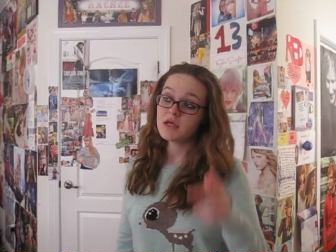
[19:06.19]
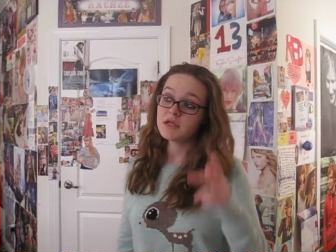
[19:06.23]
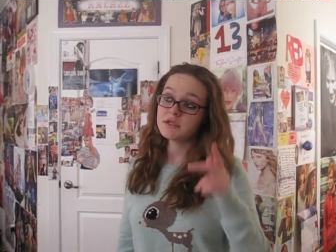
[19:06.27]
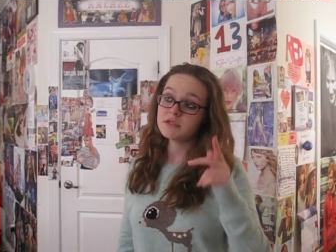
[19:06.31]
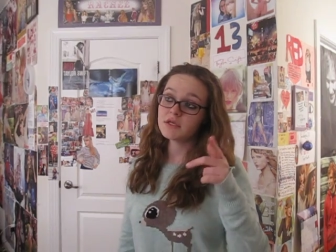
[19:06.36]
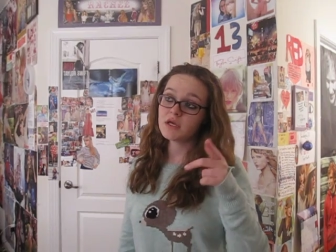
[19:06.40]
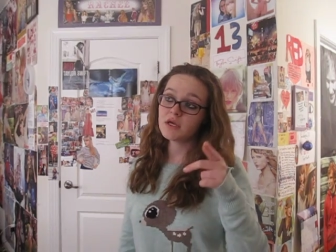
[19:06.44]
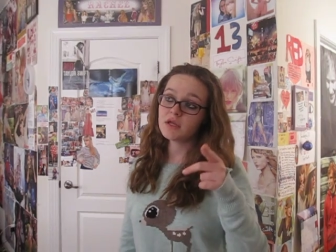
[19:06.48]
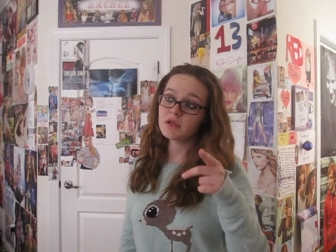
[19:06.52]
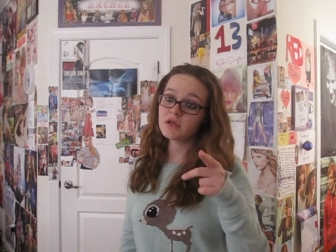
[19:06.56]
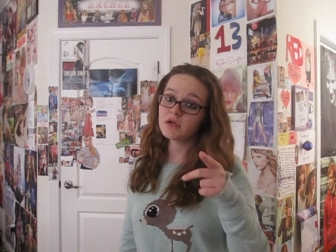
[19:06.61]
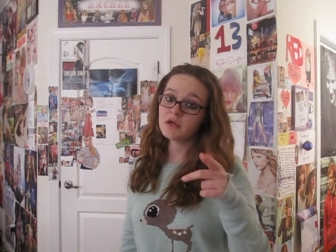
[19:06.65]

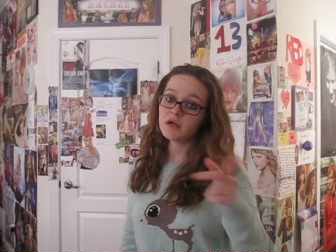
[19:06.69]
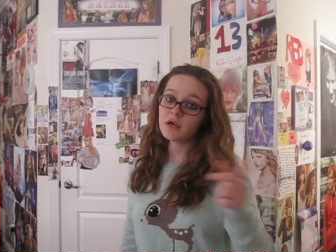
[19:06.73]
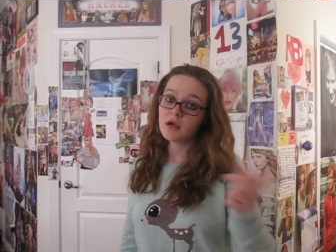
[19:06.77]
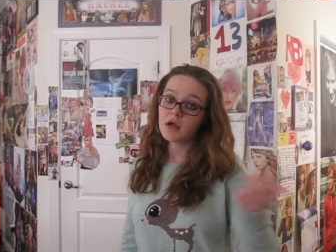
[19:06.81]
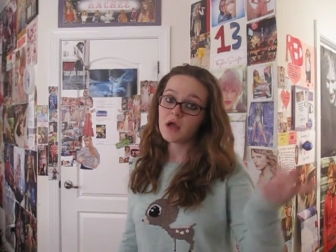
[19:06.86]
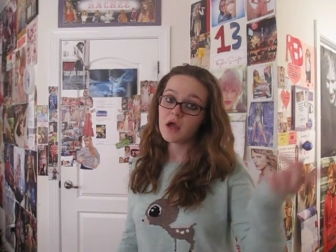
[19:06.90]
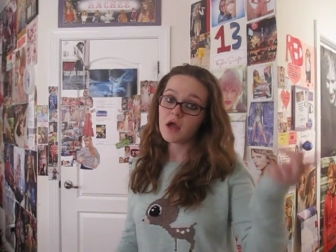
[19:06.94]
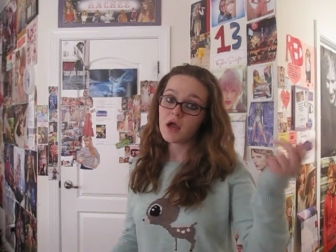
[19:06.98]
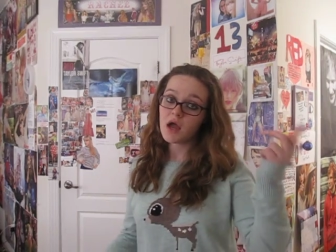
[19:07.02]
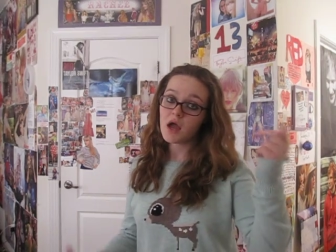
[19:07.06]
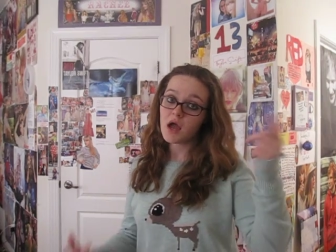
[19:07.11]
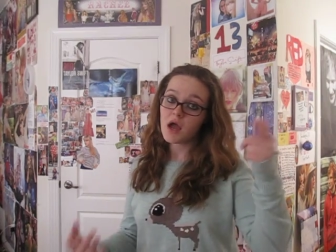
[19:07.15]
Taylor,
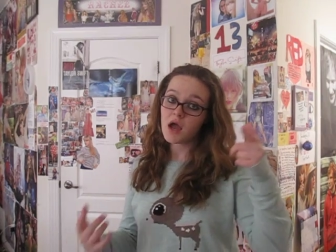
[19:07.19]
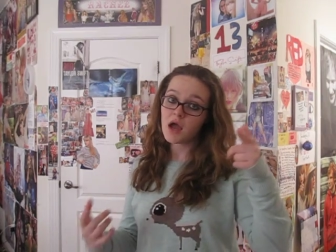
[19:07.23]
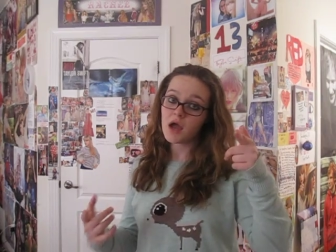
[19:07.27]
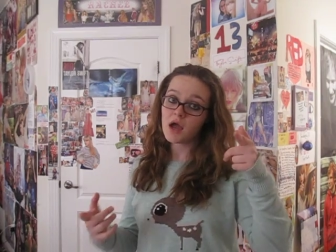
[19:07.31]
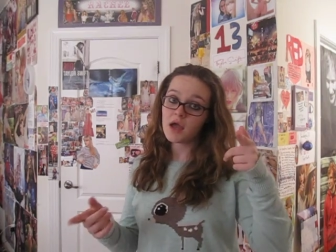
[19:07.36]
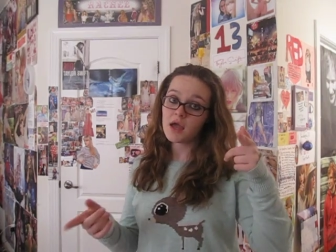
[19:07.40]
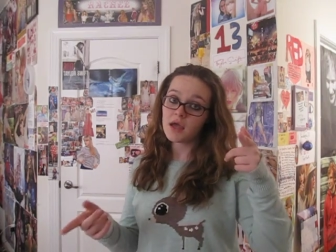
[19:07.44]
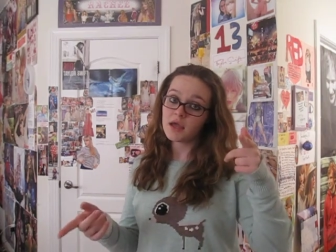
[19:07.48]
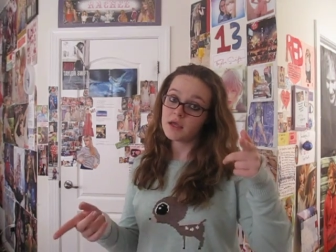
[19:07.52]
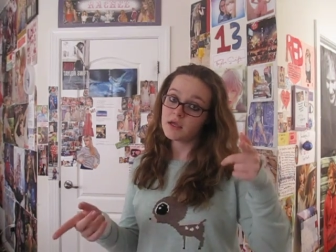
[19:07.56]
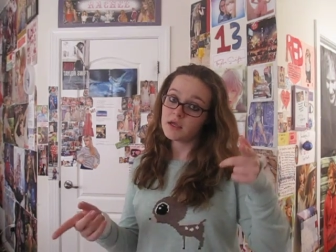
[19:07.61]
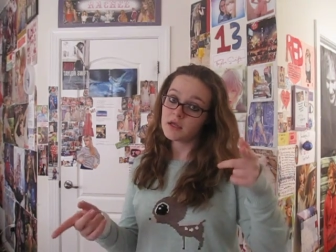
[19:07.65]

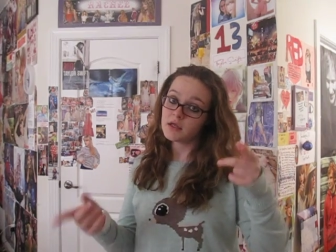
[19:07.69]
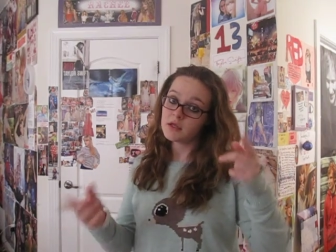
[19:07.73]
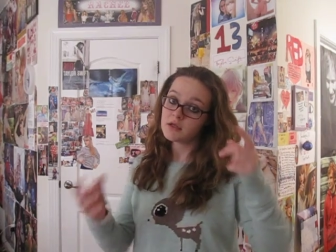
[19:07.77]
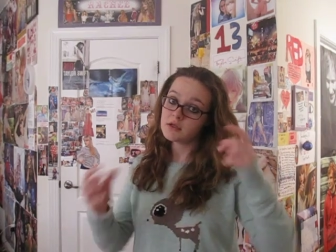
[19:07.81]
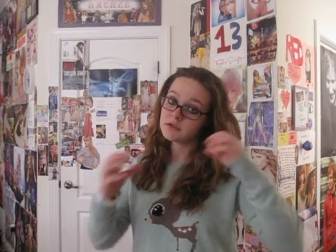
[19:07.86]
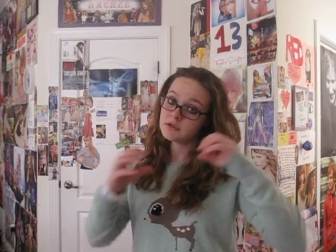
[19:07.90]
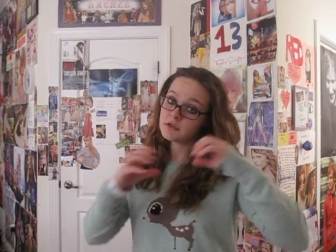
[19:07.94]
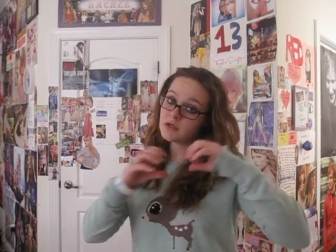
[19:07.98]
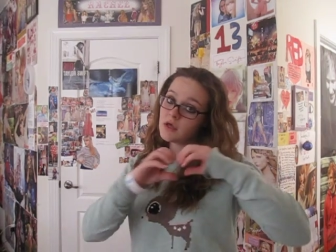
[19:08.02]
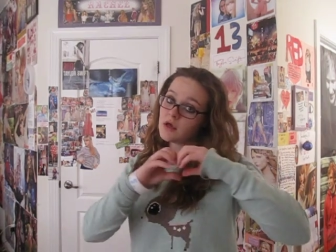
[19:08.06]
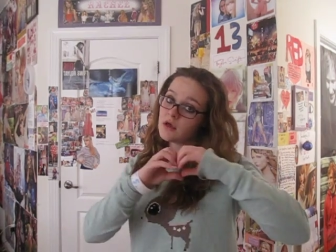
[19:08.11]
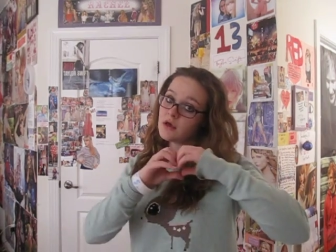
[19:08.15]
I
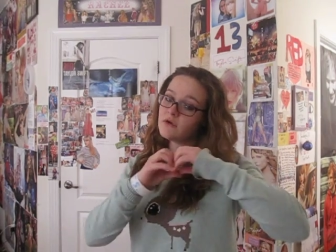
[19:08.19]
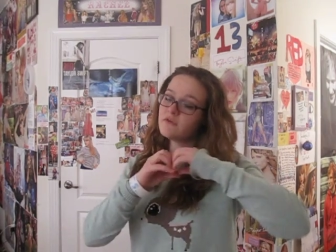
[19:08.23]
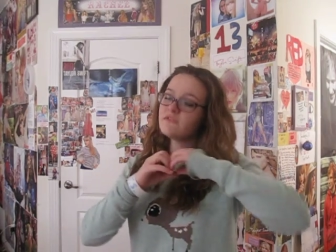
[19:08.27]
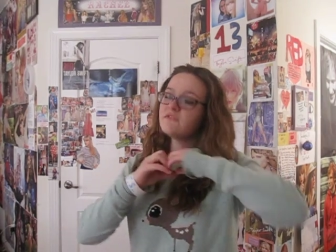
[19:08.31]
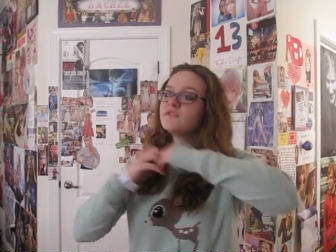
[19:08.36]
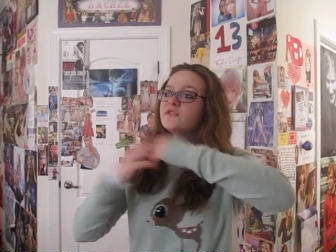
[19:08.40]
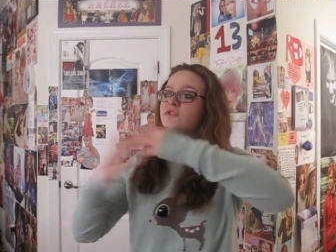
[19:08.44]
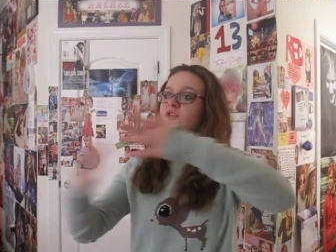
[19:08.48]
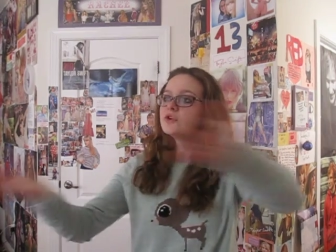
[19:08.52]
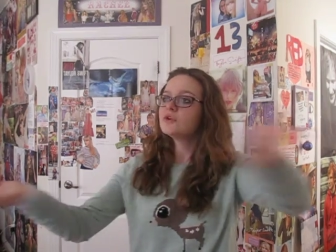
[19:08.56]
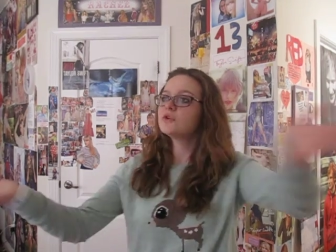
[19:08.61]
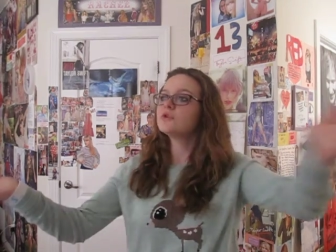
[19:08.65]

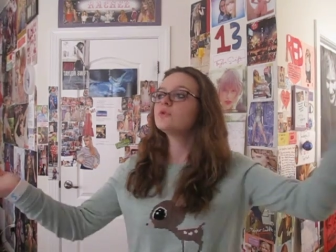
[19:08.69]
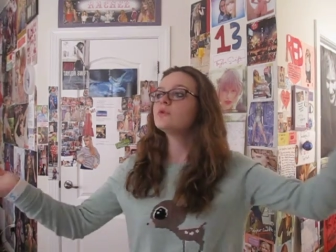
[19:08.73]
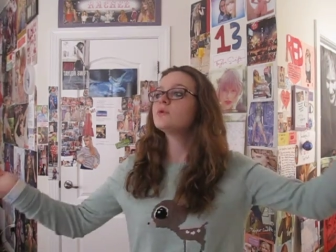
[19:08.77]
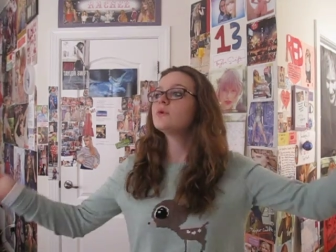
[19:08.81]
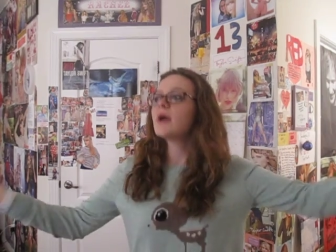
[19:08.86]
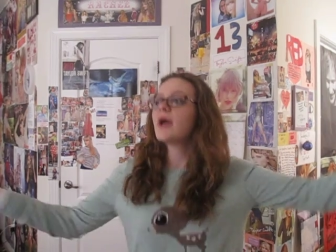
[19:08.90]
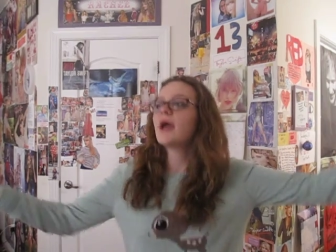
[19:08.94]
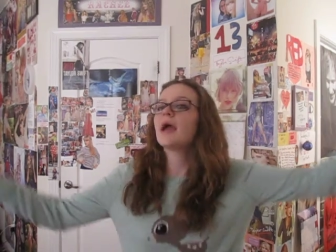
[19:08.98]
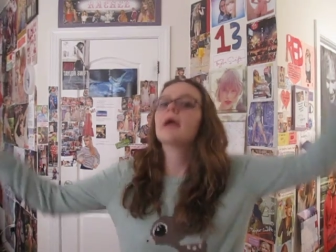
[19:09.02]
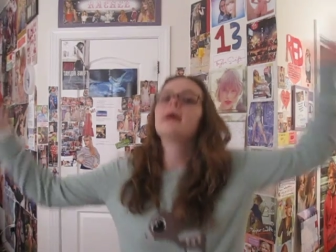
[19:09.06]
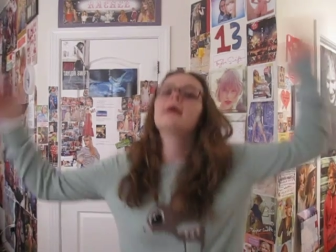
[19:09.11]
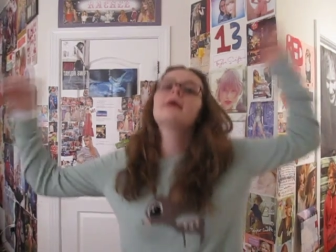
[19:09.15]
love you,
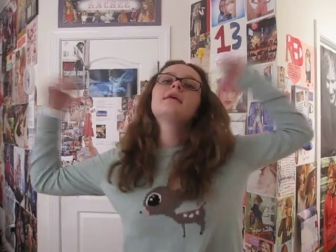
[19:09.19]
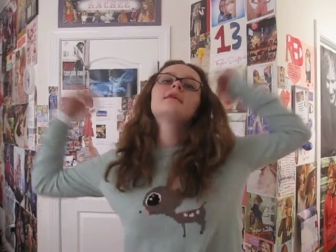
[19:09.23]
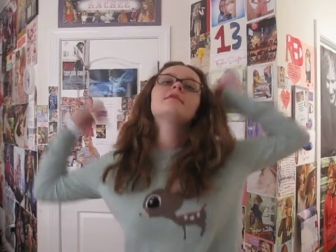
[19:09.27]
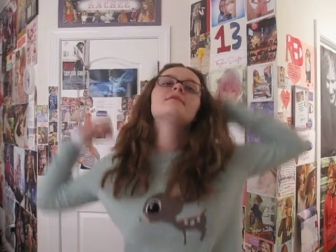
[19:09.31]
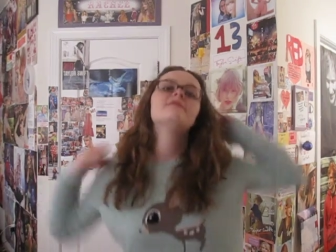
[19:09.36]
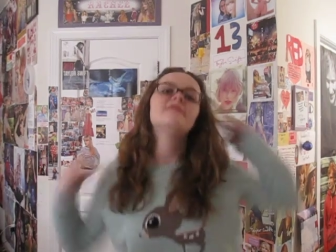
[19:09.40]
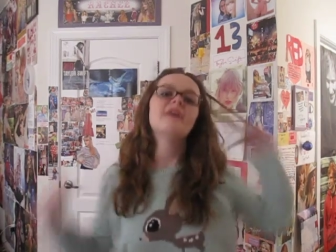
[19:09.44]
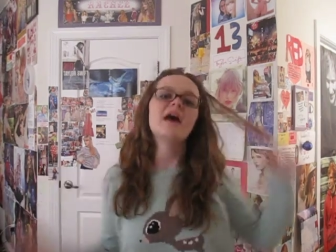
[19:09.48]
and